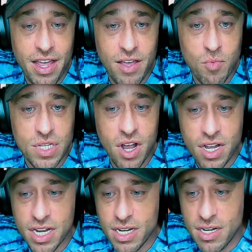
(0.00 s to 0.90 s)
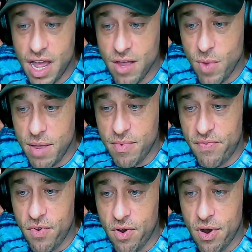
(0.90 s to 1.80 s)
We're talking like way
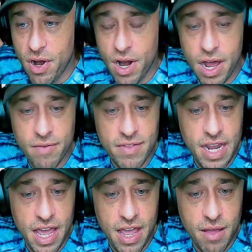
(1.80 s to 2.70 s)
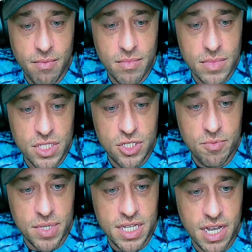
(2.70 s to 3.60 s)
before a lot of damn
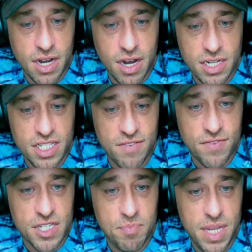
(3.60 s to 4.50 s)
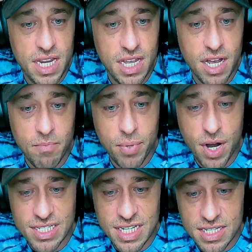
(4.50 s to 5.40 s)
super technology for speeding up
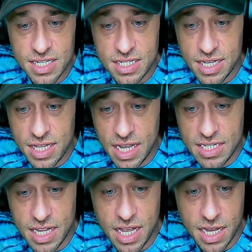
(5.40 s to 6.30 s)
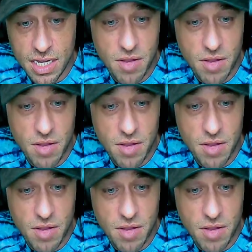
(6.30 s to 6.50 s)
processes and things like that.